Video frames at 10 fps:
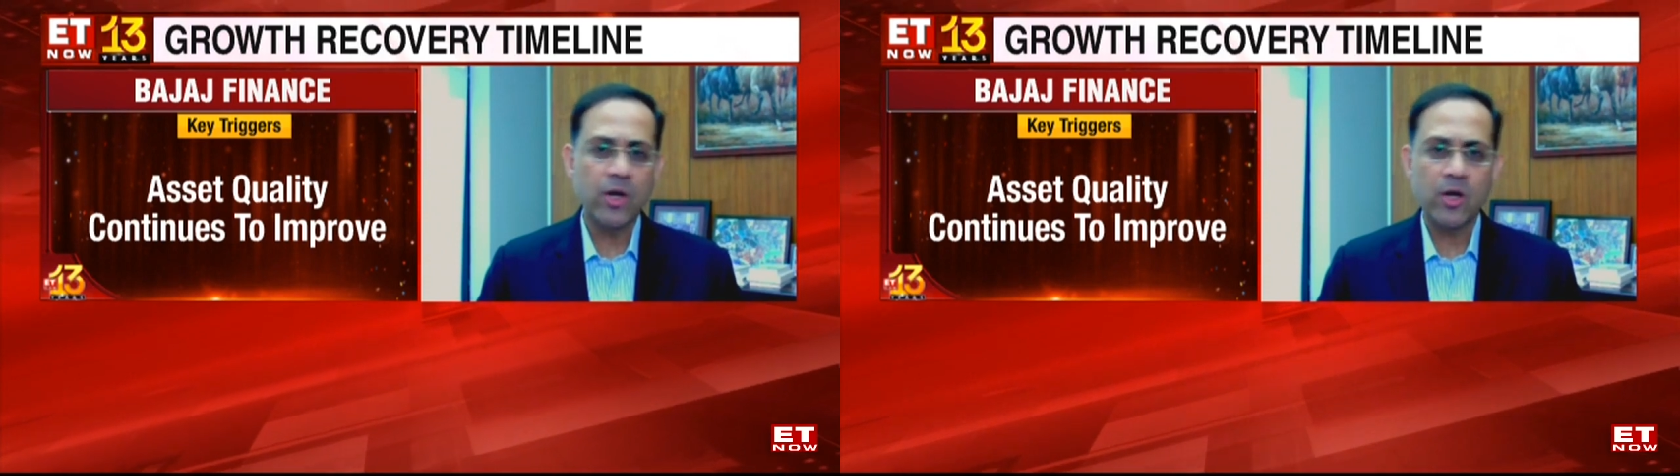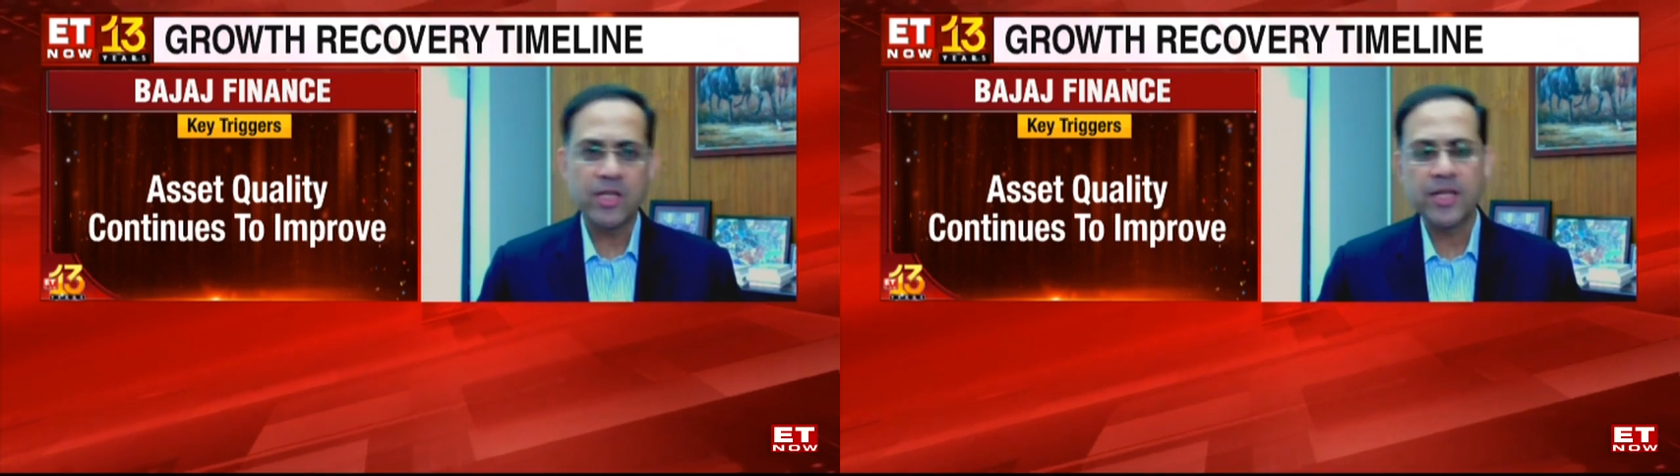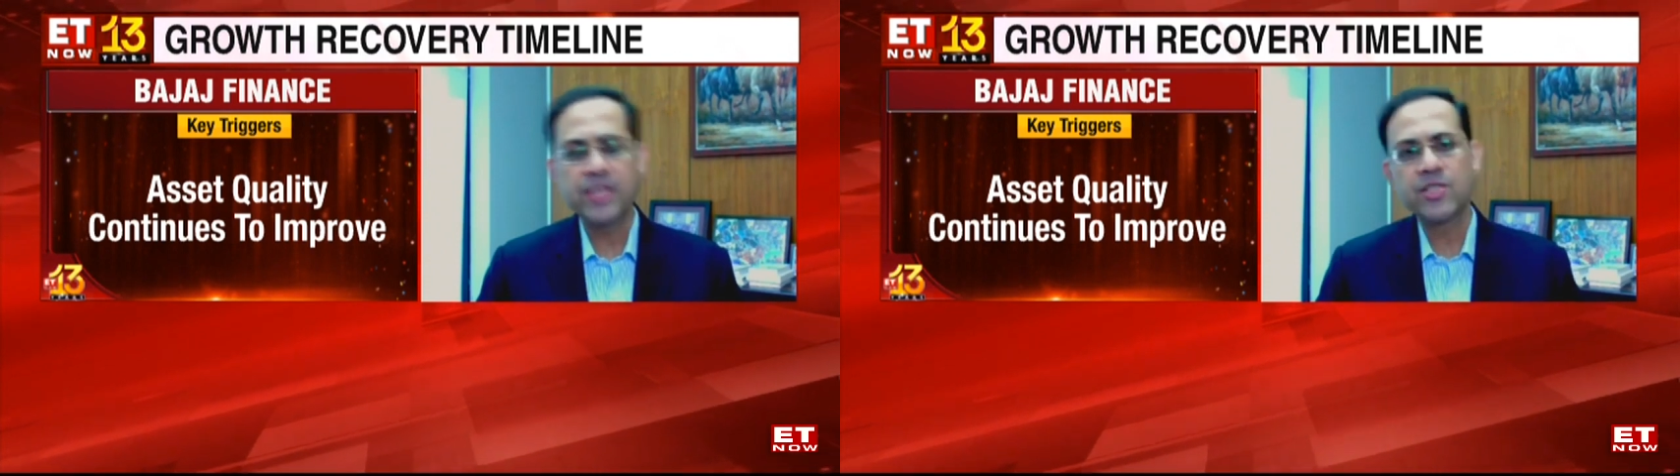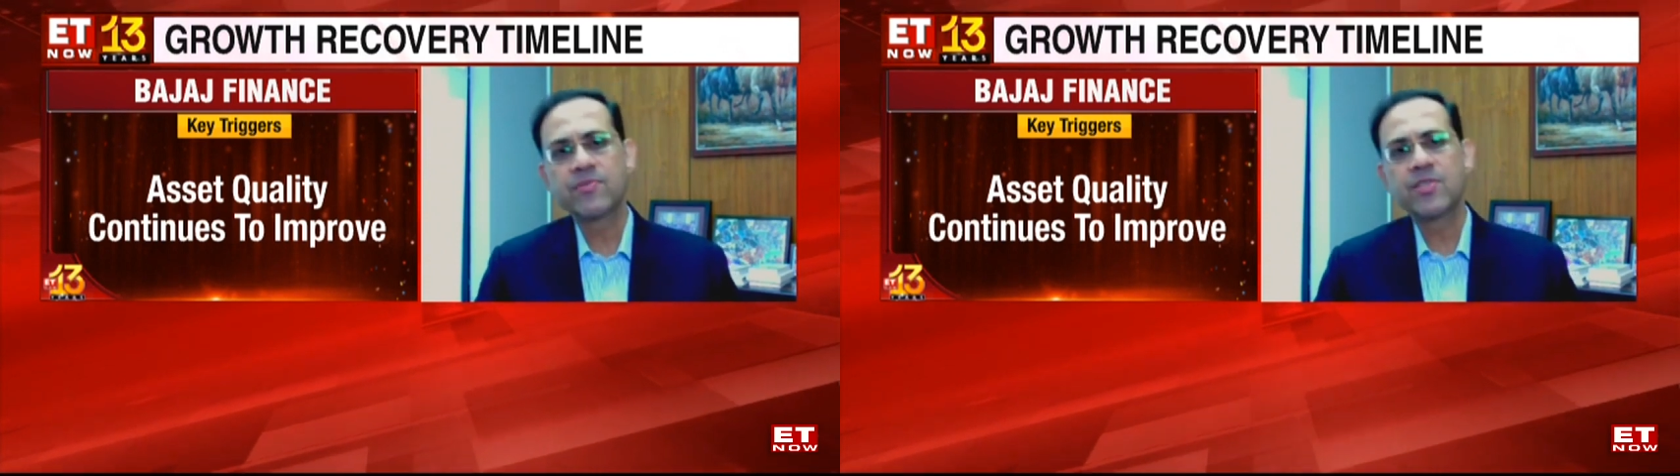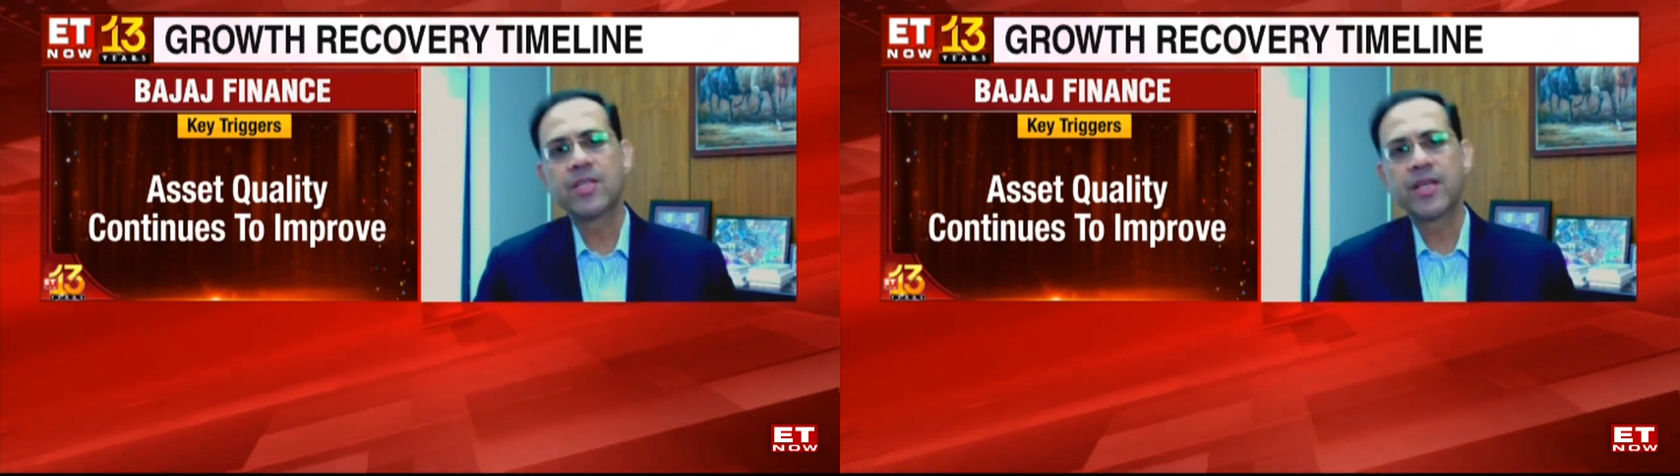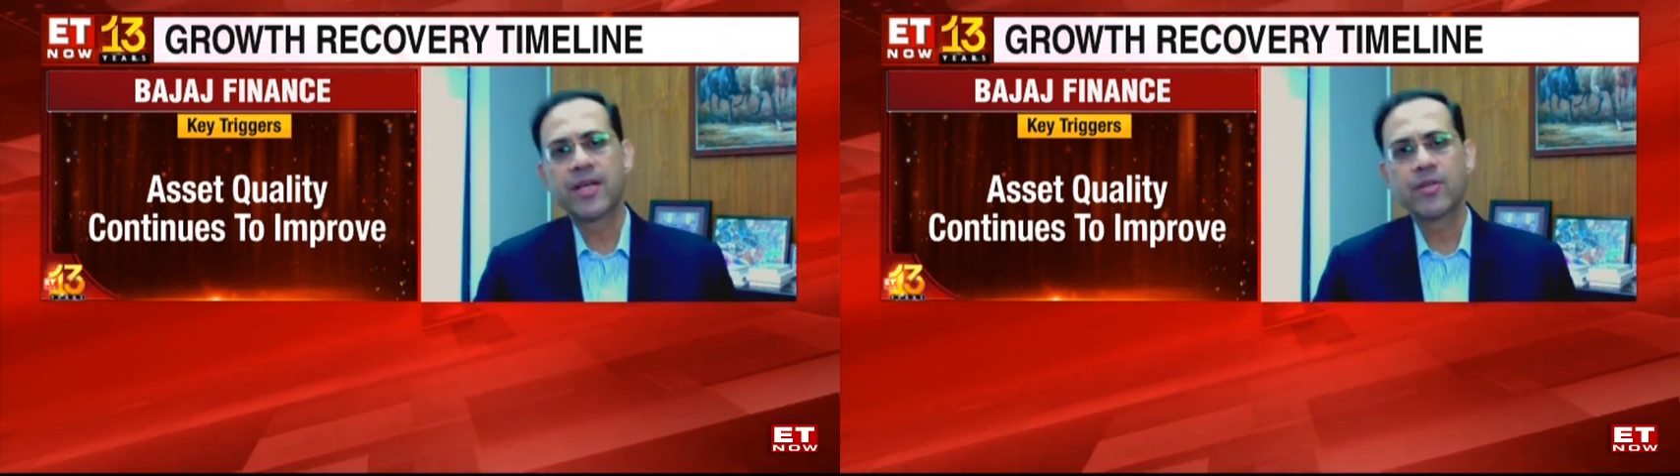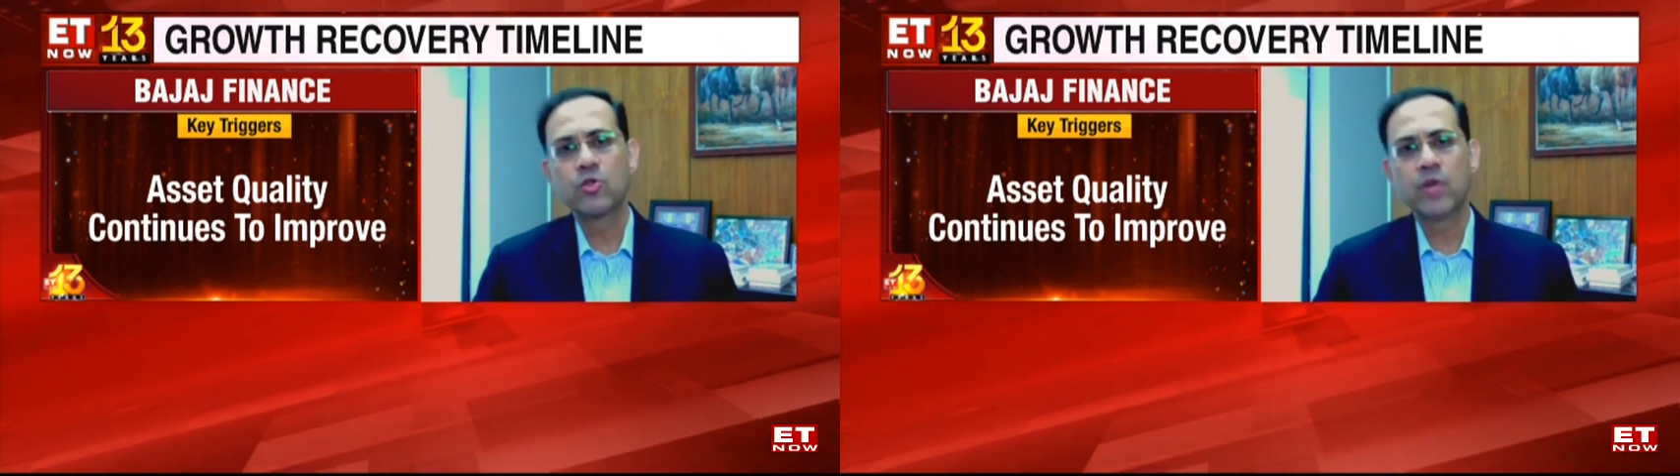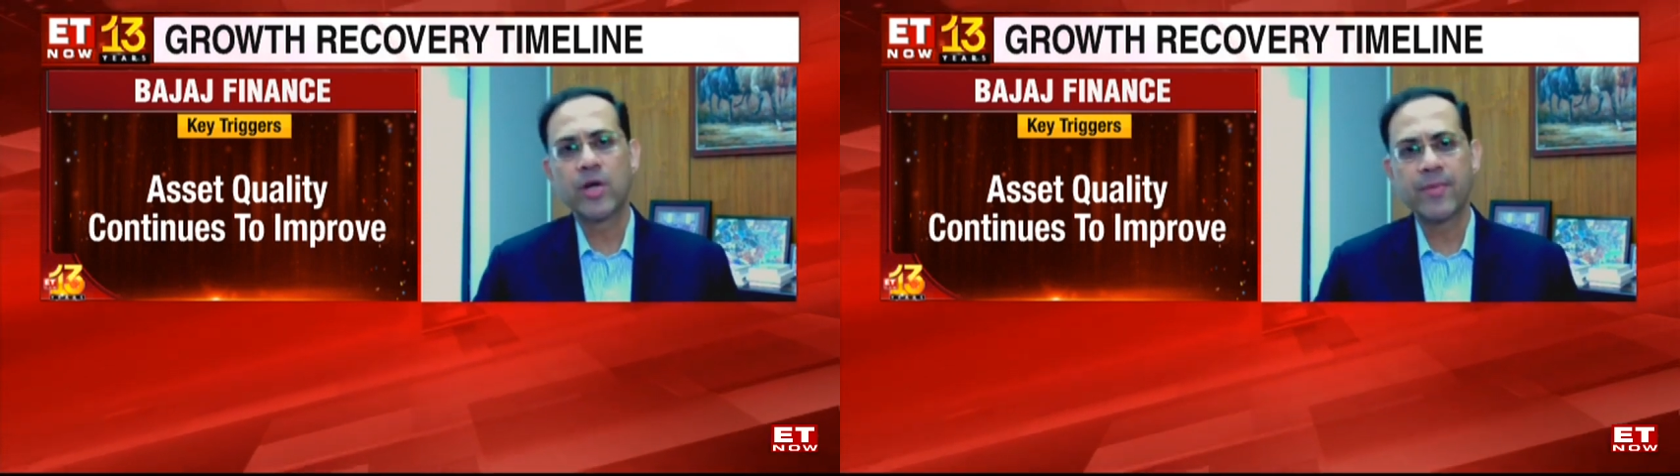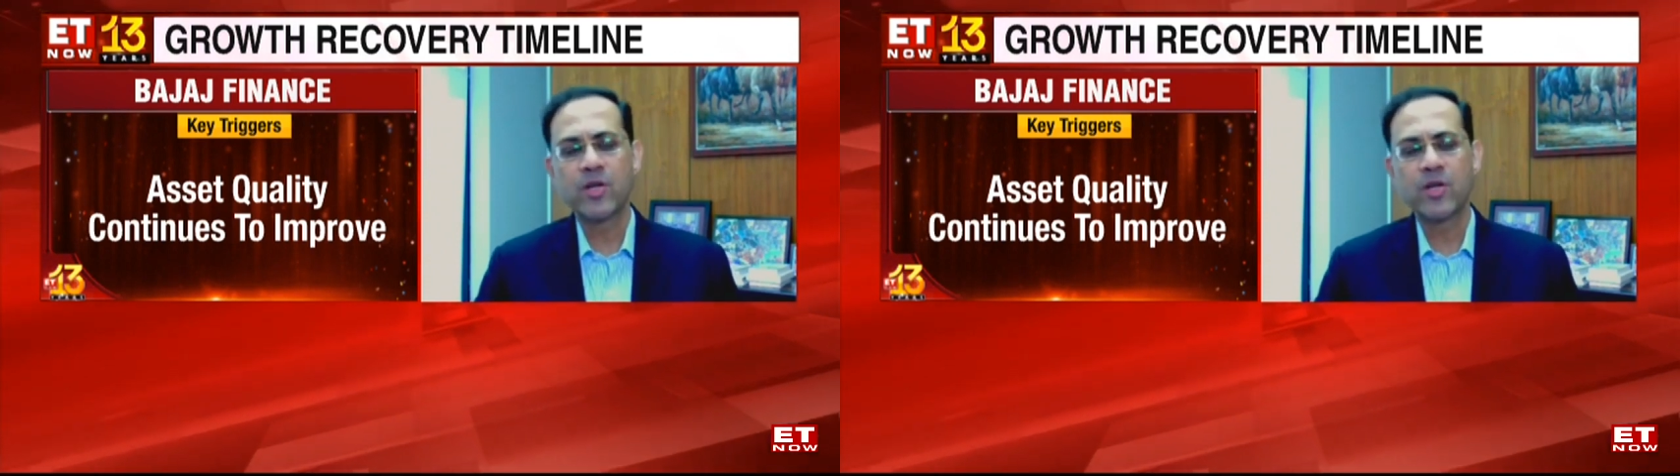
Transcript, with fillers: or as an HFC they can do today,